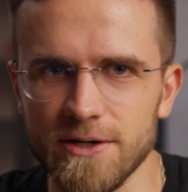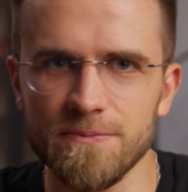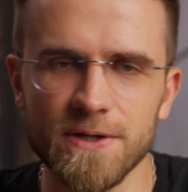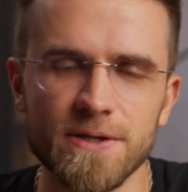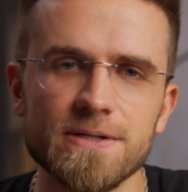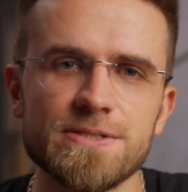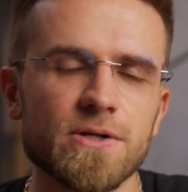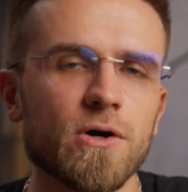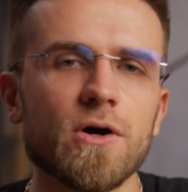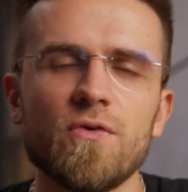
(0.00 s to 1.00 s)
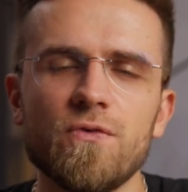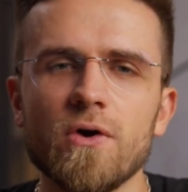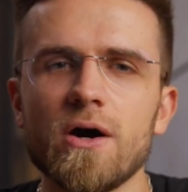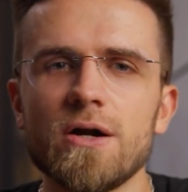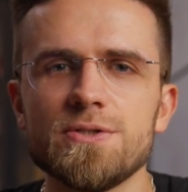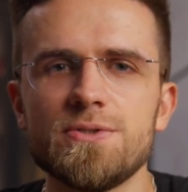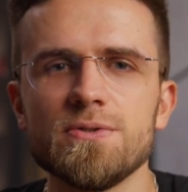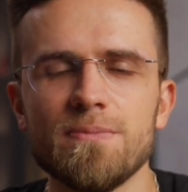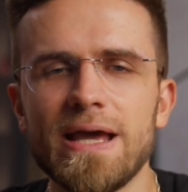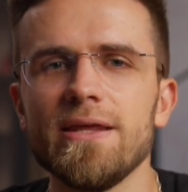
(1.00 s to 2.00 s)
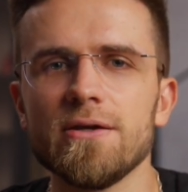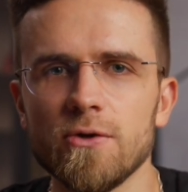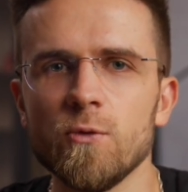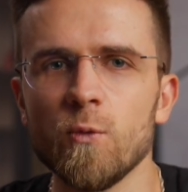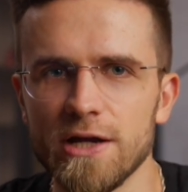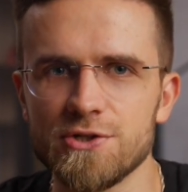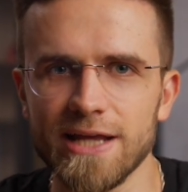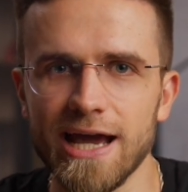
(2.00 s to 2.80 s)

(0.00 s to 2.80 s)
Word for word: done because there are far too many good widget